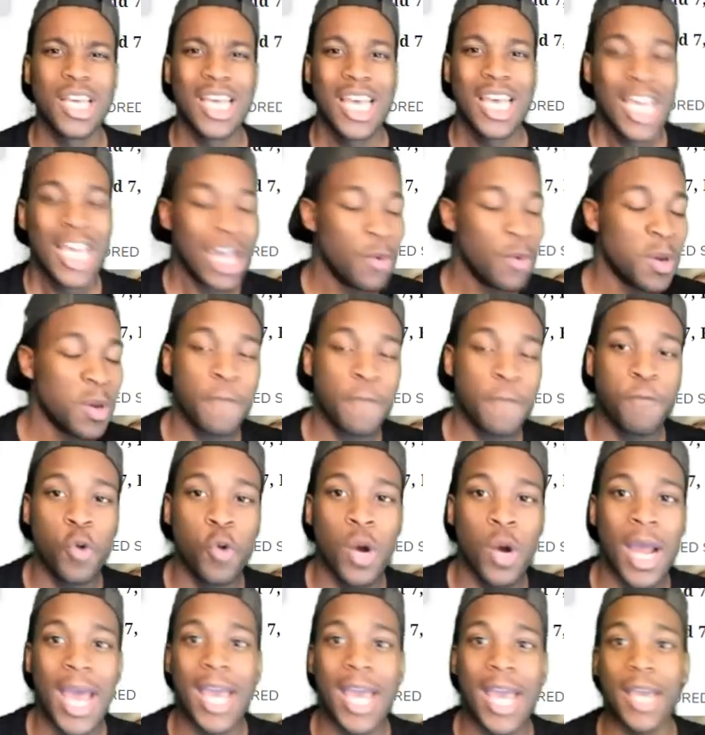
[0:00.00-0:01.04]
He ran a
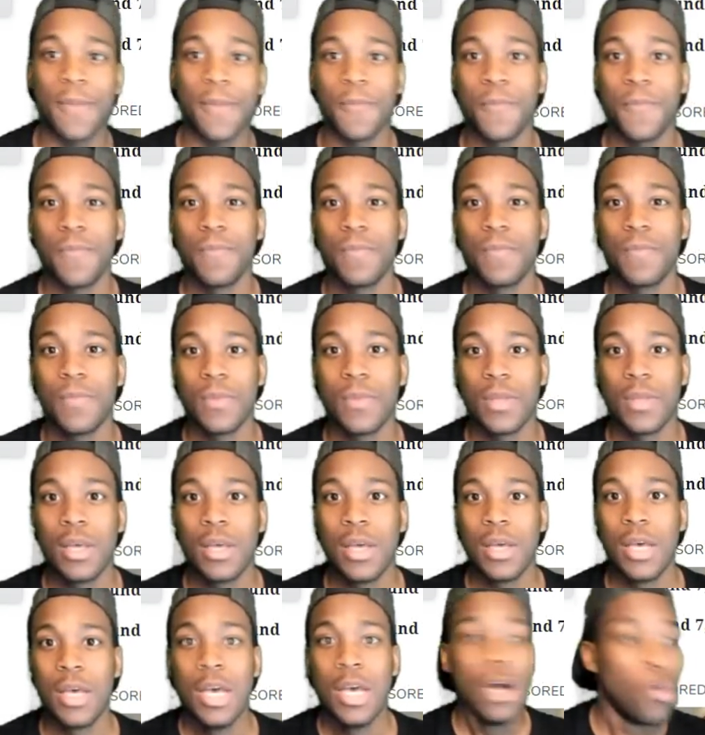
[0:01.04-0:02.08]
four eight.
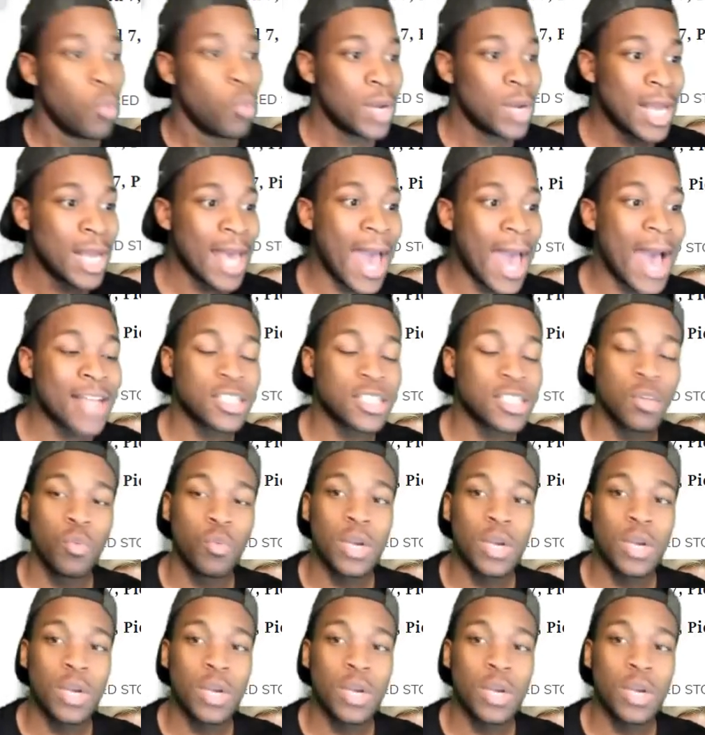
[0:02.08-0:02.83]
When they asked him what